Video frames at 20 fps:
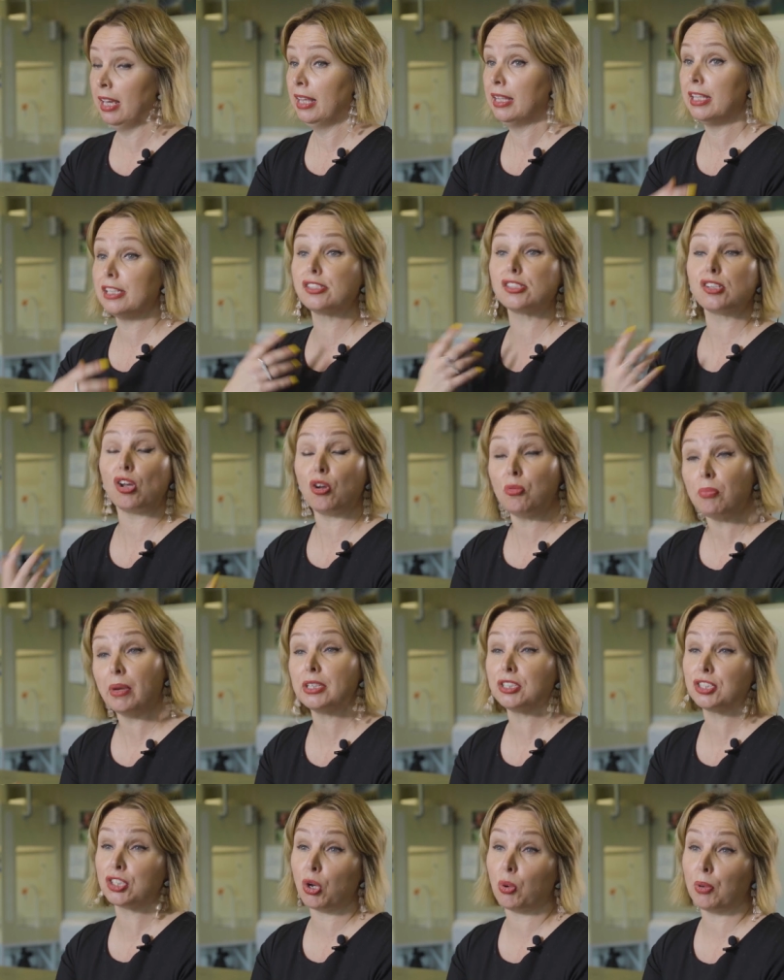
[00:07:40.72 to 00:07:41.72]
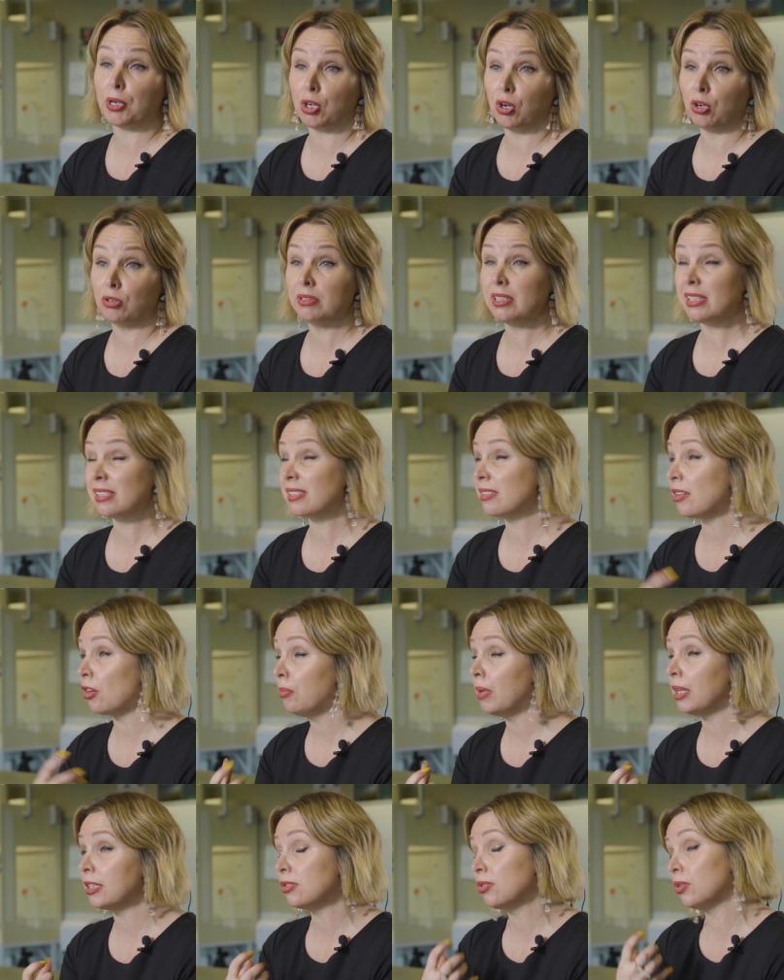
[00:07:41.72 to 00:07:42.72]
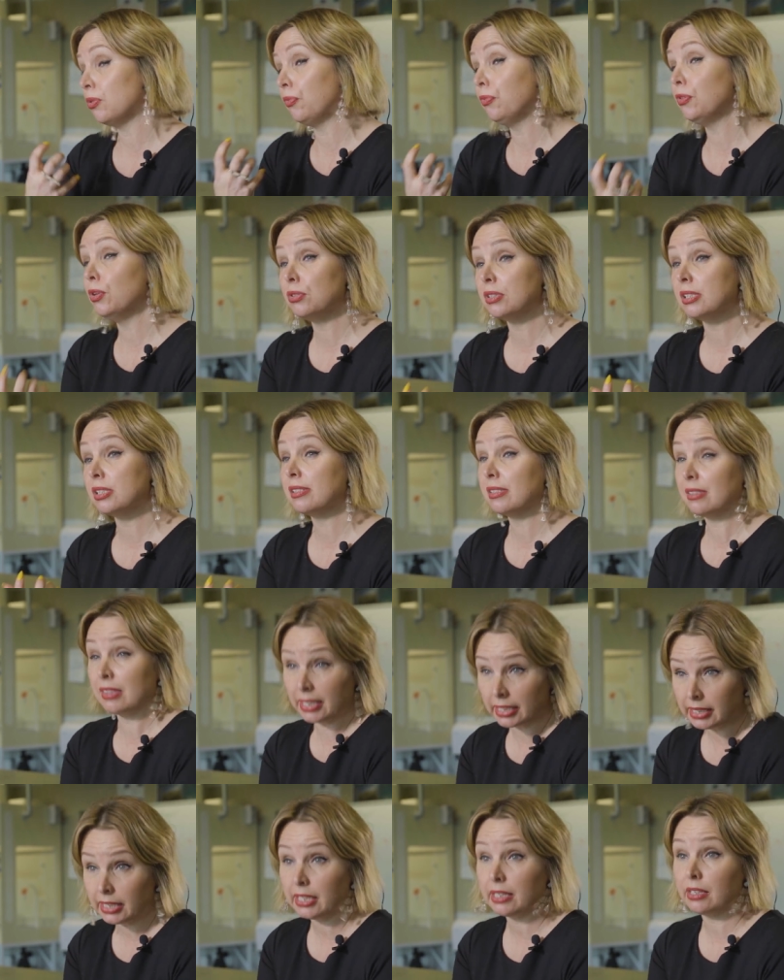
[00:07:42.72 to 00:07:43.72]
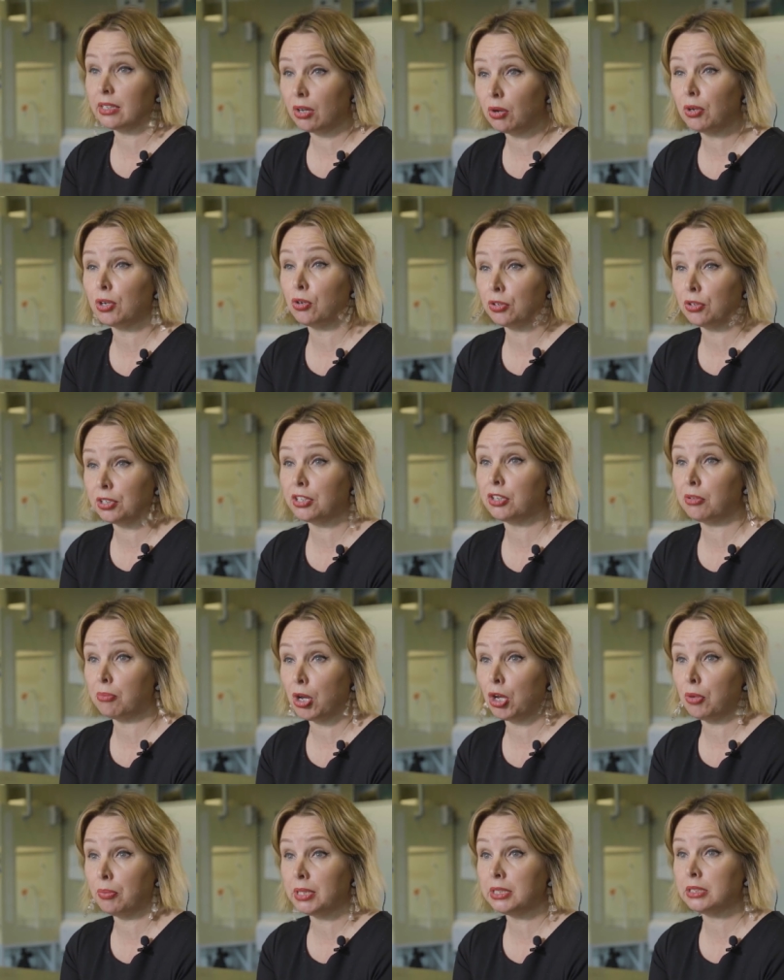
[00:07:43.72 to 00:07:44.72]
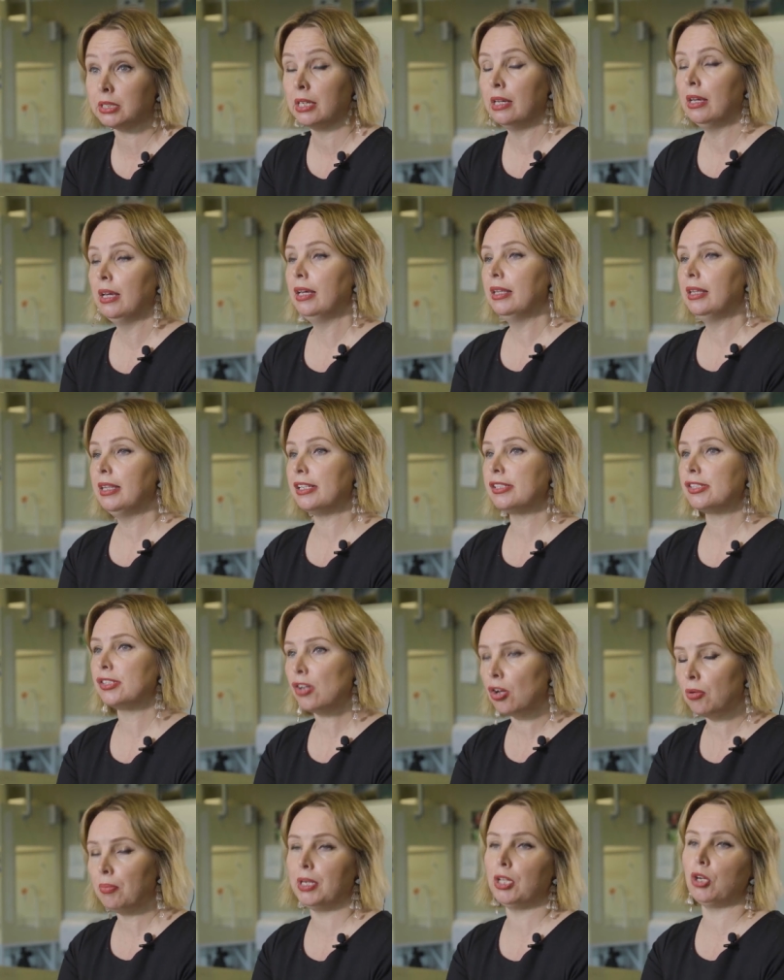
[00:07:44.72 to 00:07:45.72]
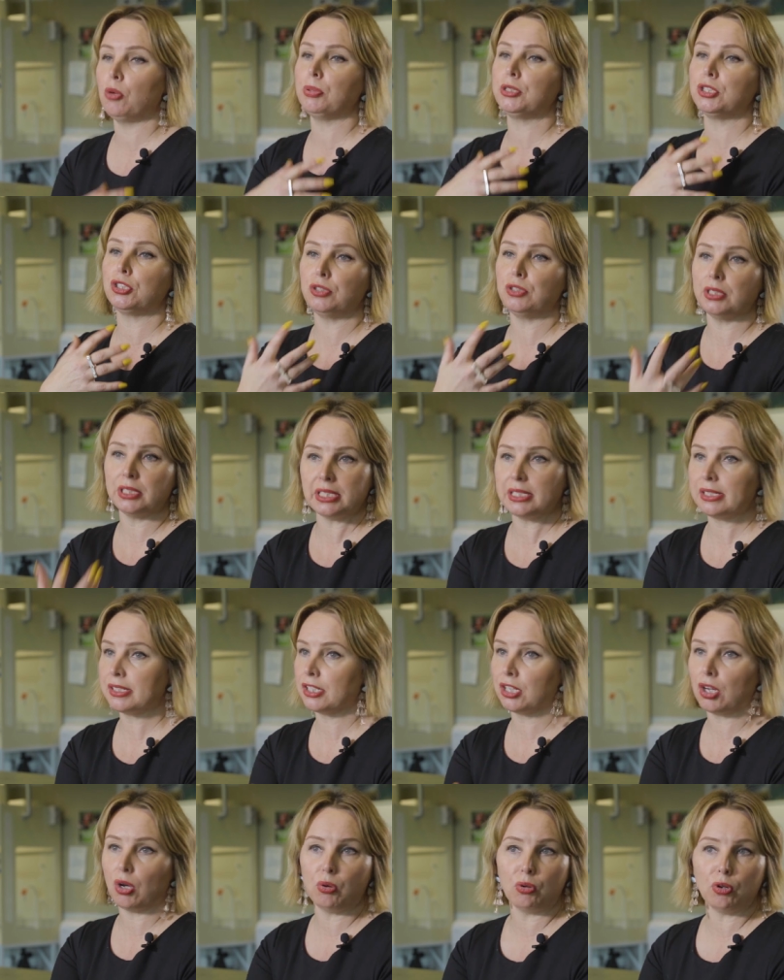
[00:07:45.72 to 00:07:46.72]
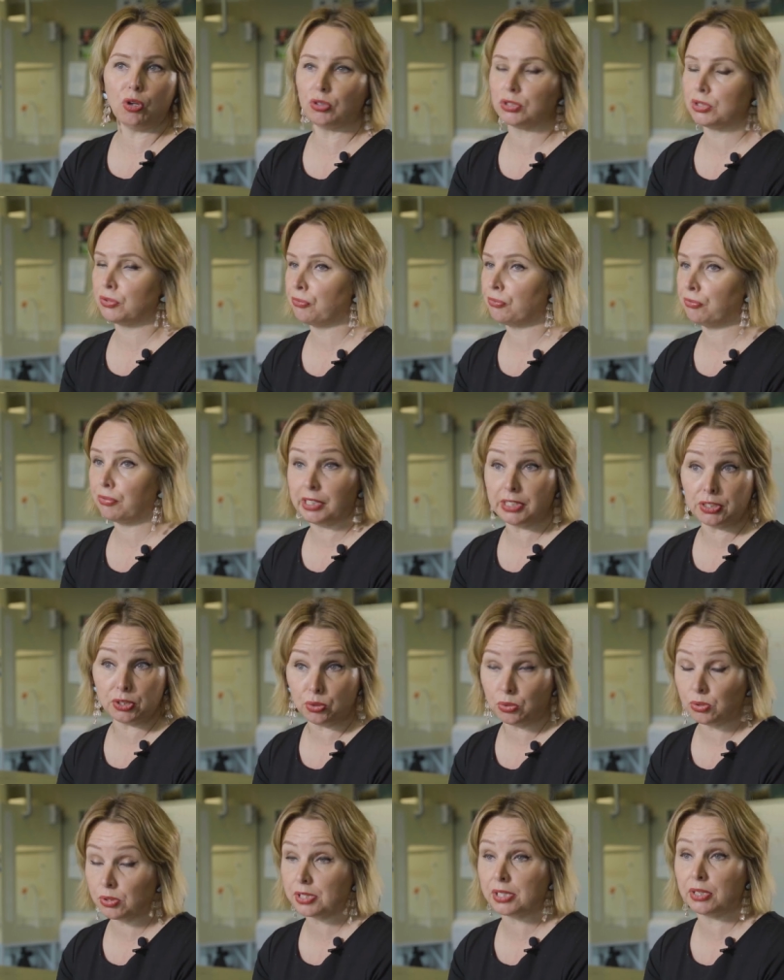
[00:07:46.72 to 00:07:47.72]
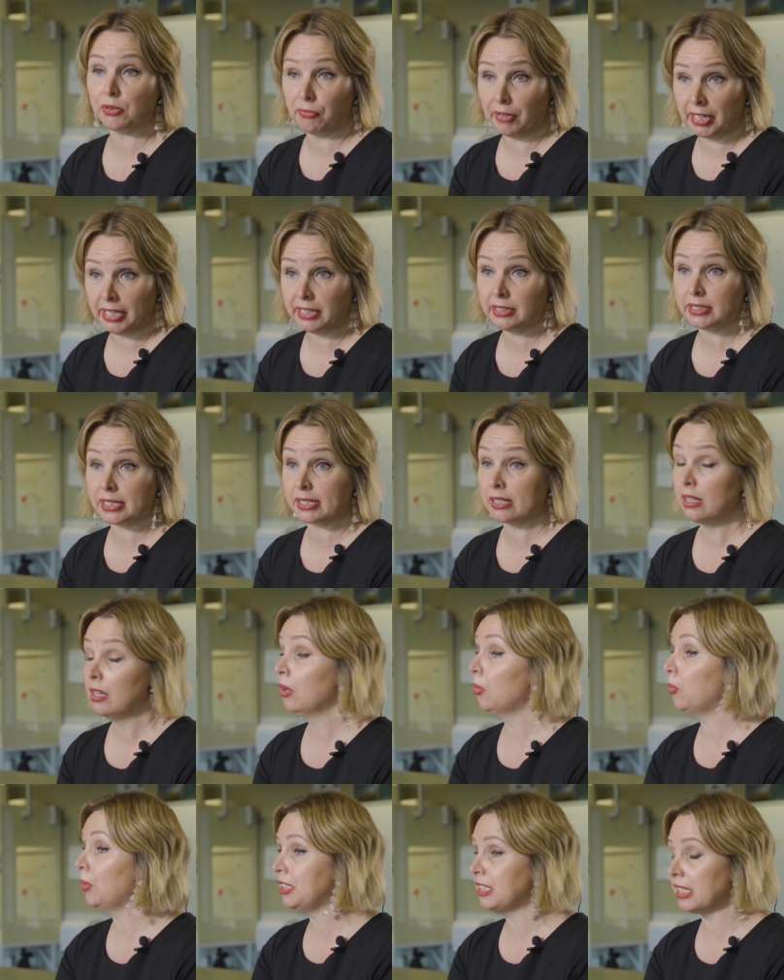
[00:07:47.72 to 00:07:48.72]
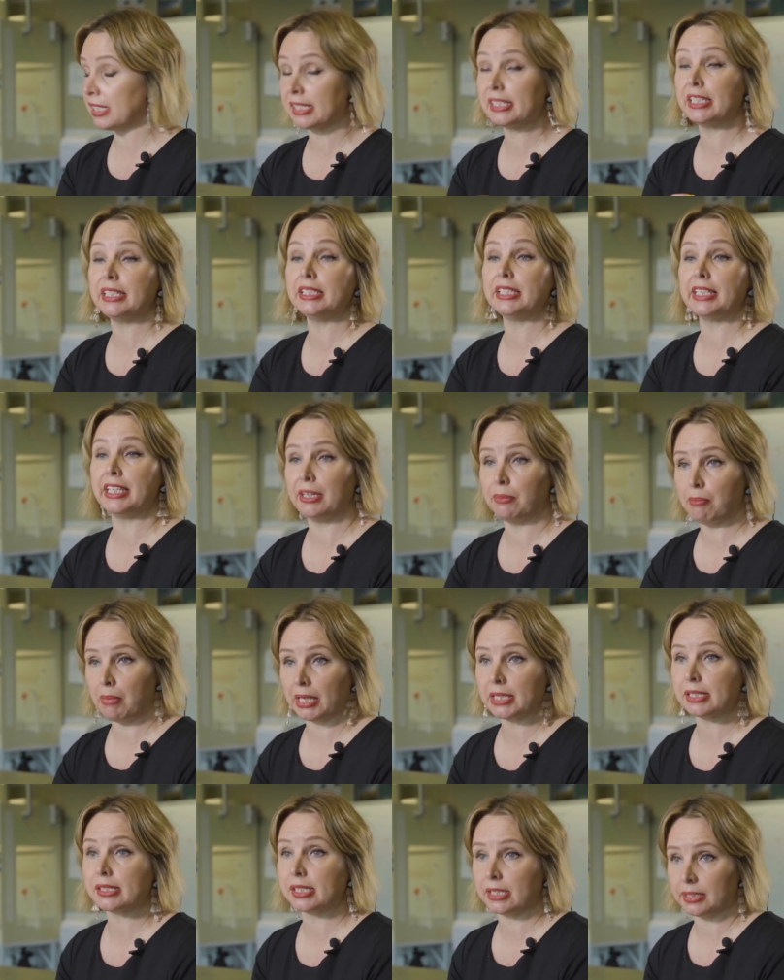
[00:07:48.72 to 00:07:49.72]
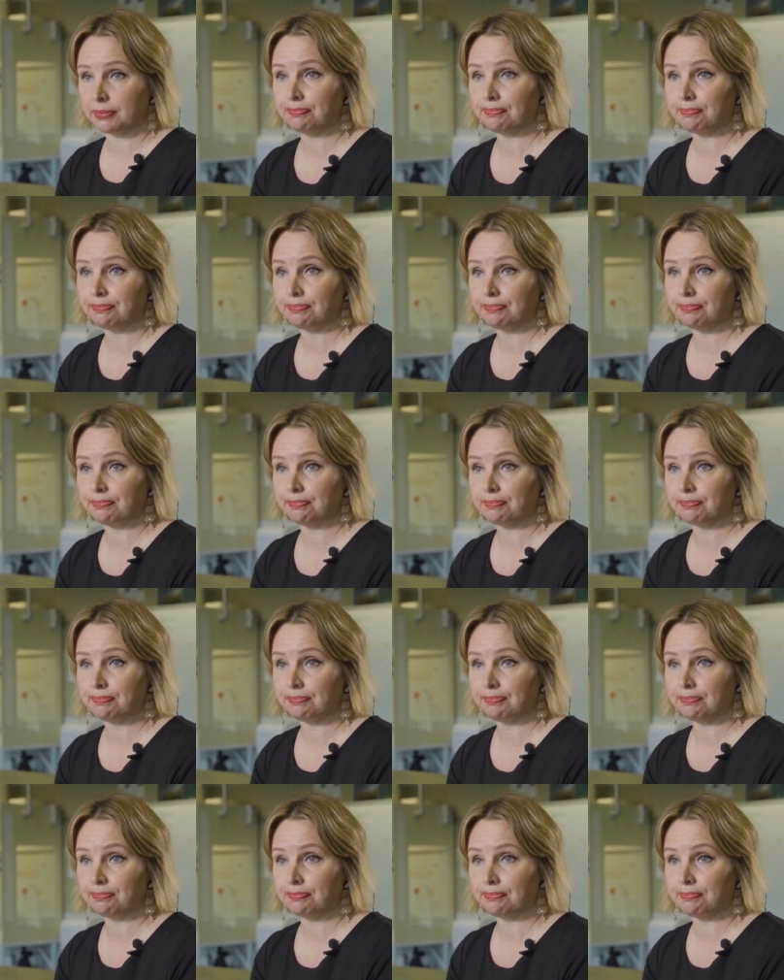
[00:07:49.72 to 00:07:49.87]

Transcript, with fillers: There's so much going on, there's so much sort of future thinking going on at the moment, there's so many opportunities to go along to free talks and events, we just need to get amongst it.